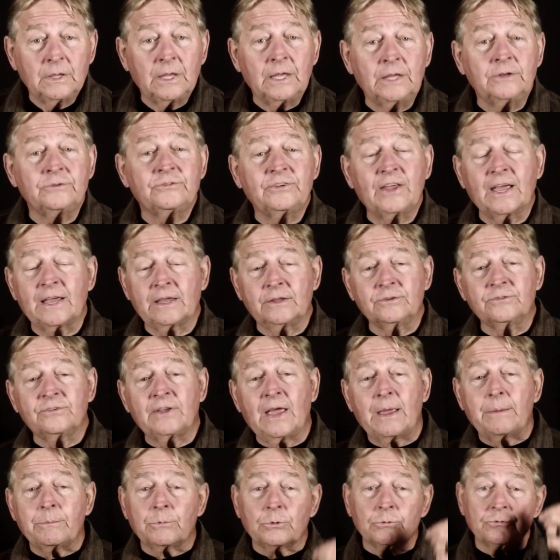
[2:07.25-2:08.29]
In 2
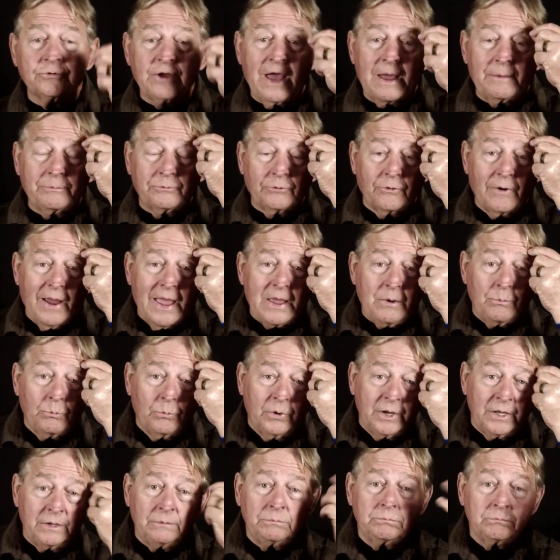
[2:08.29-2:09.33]
Samuel chapter 8,
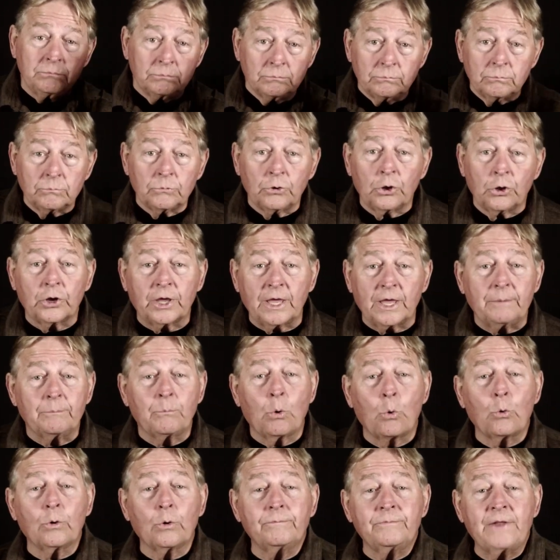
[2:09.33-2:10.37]
we look at
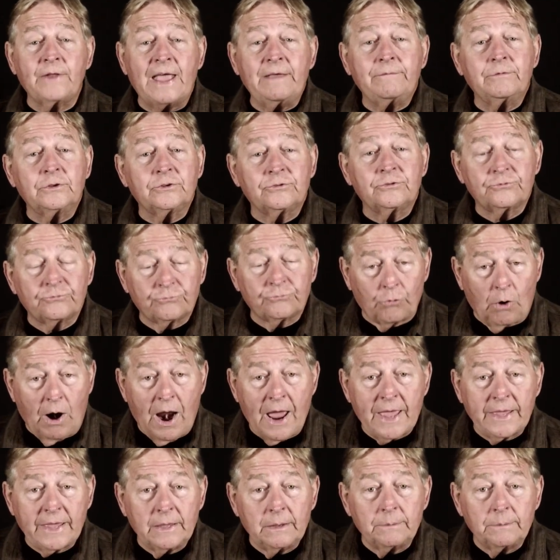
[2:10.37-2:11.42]
more of David's
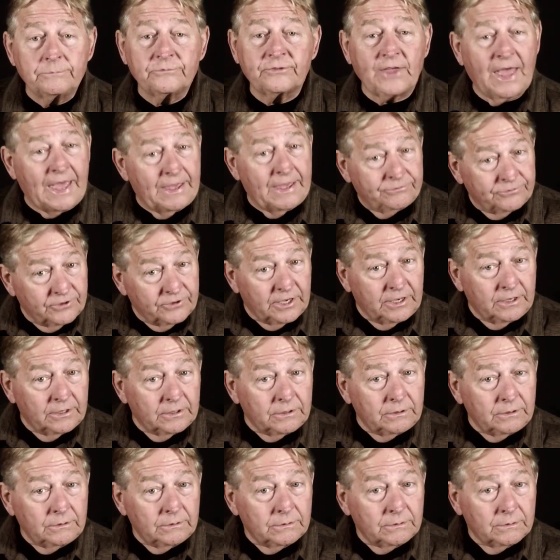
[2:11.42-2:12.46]
triumphs as
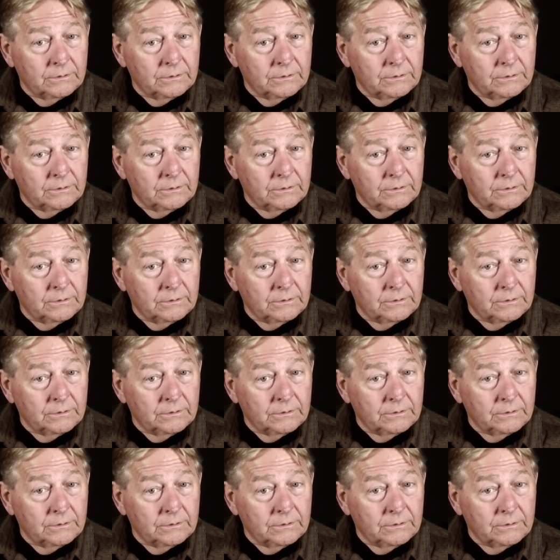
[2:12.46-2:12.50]
king.